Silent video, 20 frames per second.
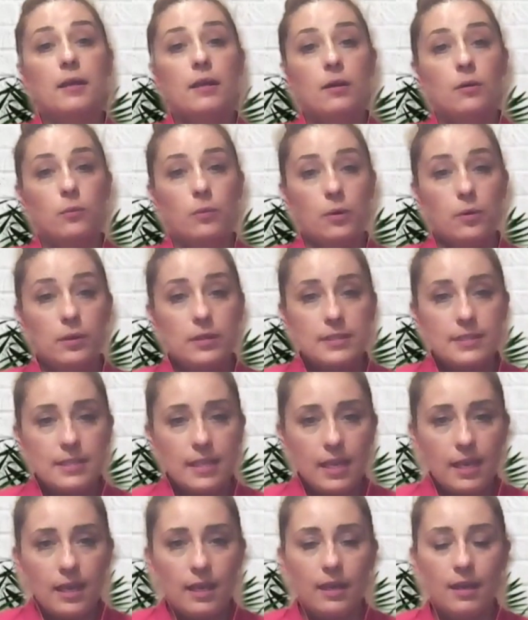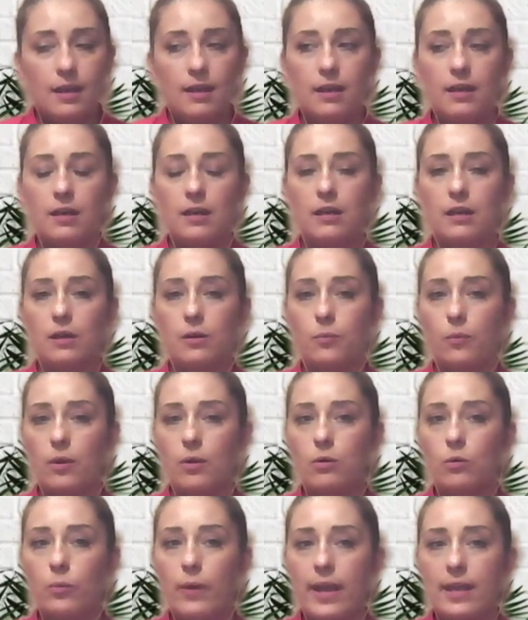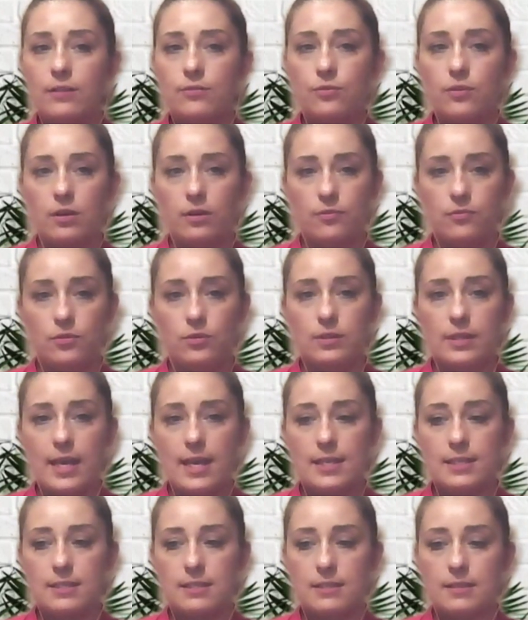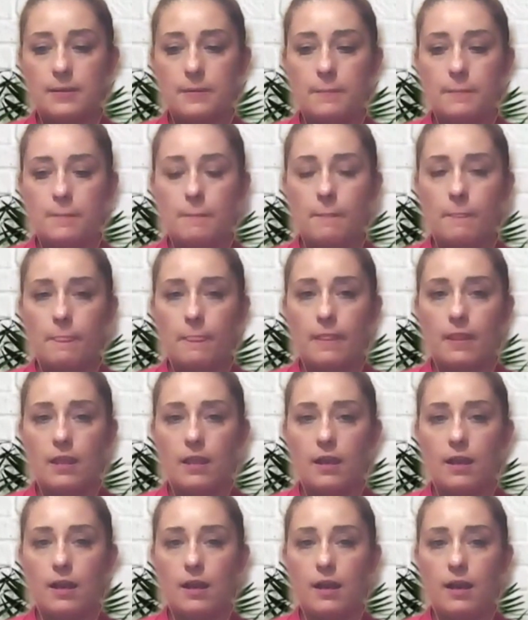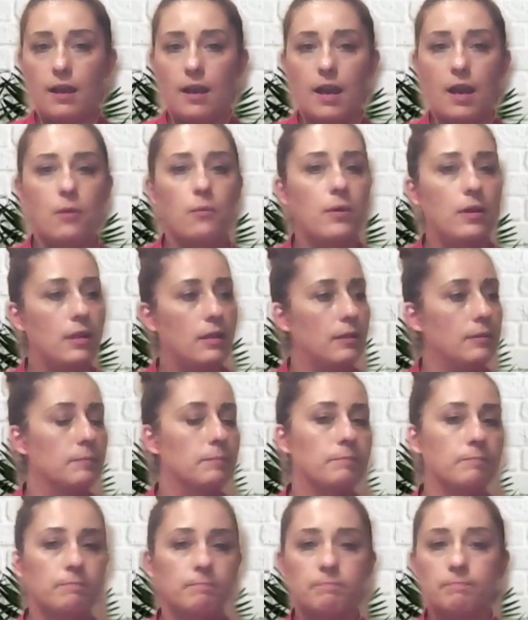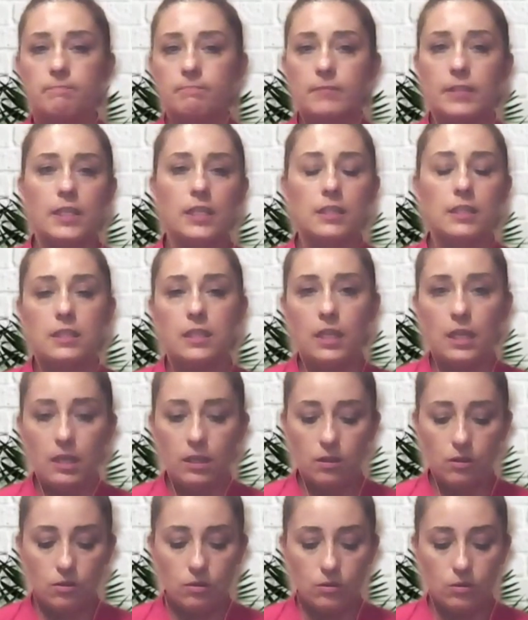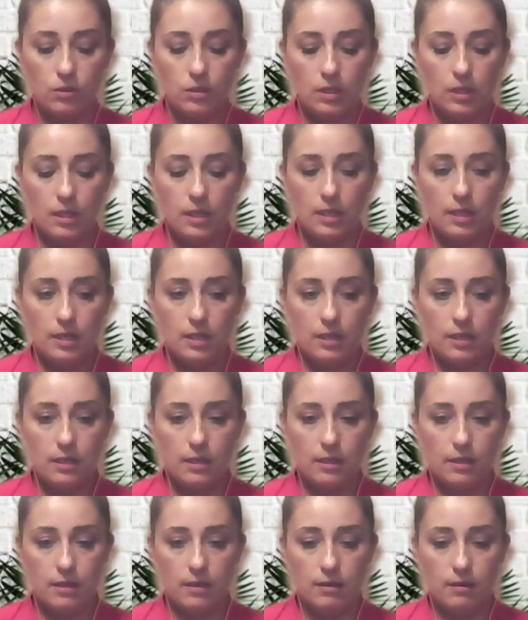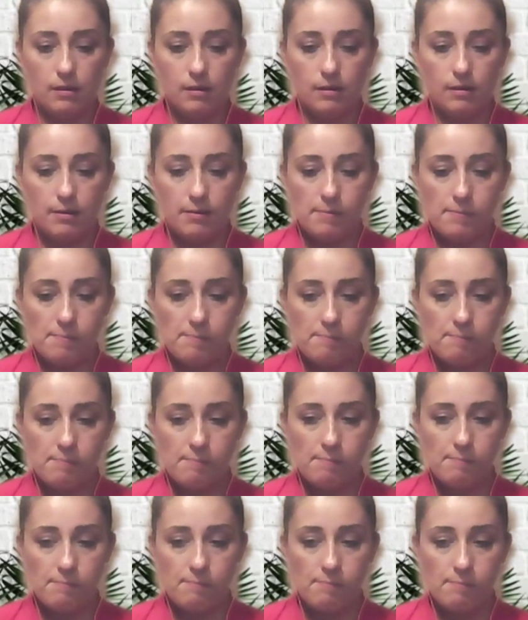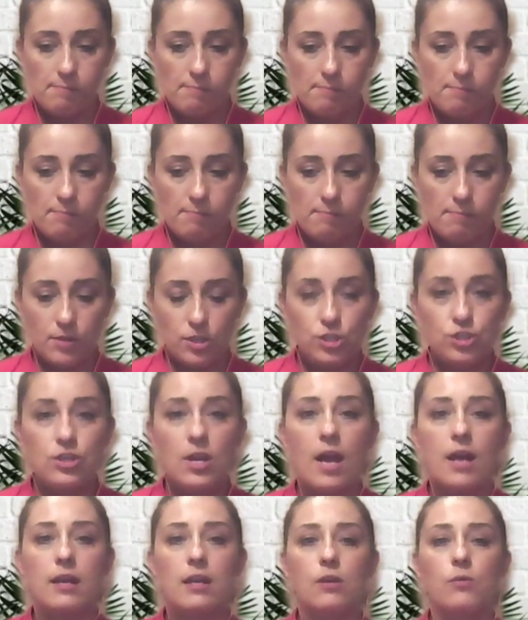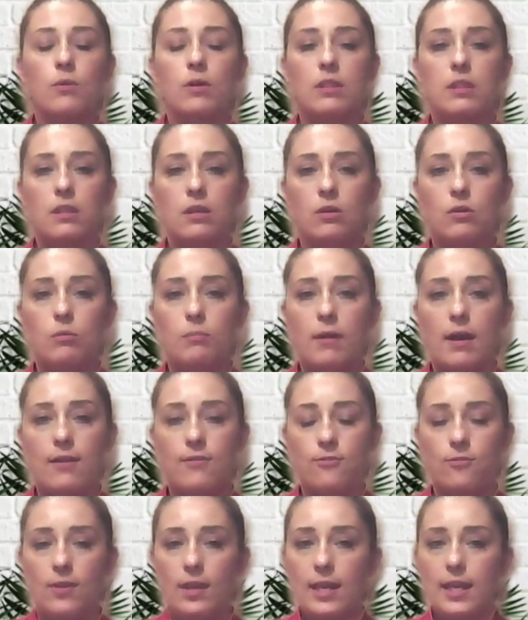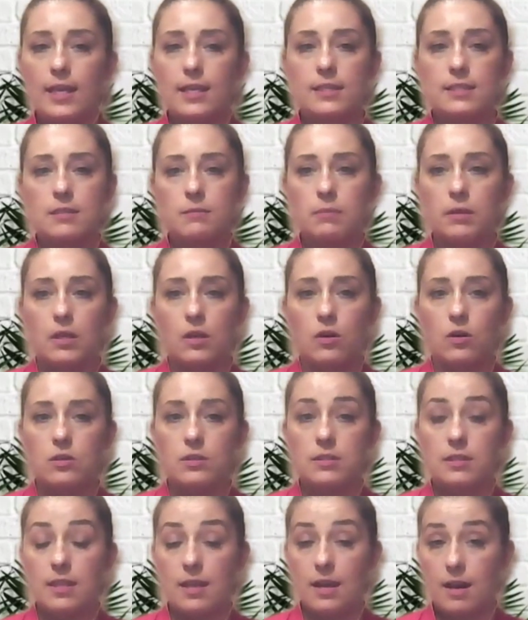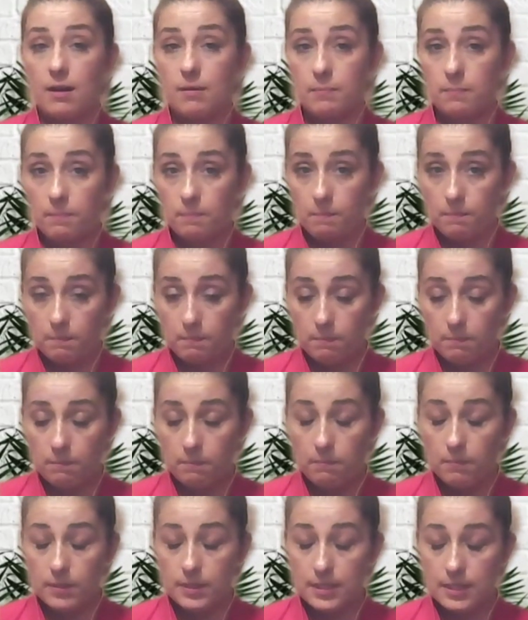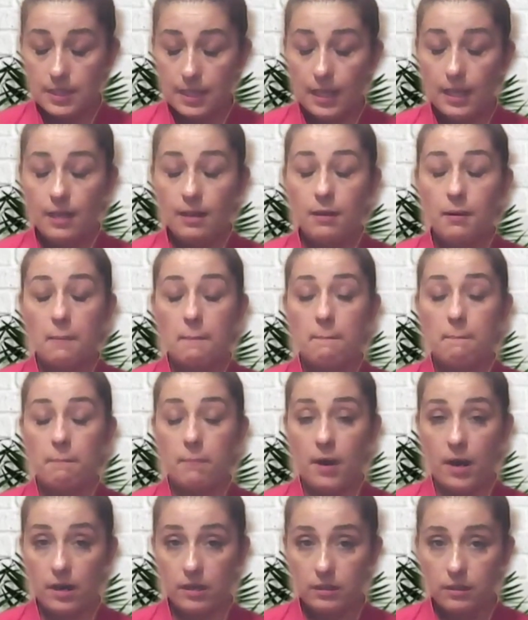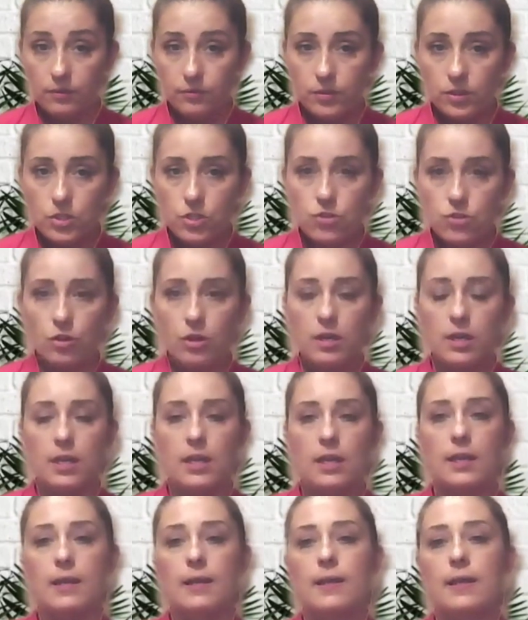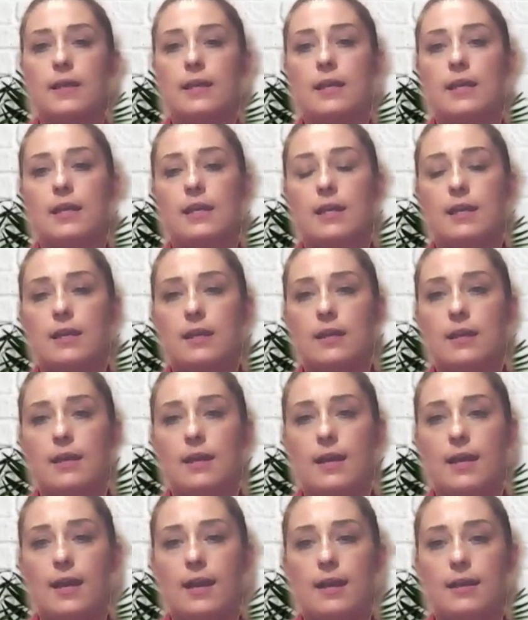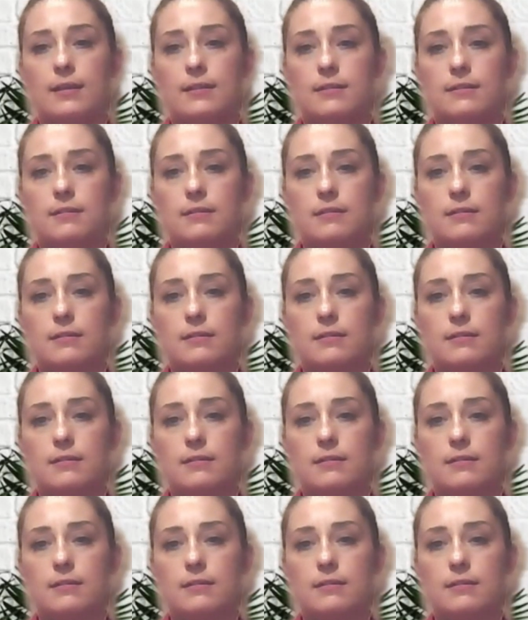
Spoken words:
We will see. We will wait for a few days. I will continue um, sharing with you my feelings because they are still part of the journey. And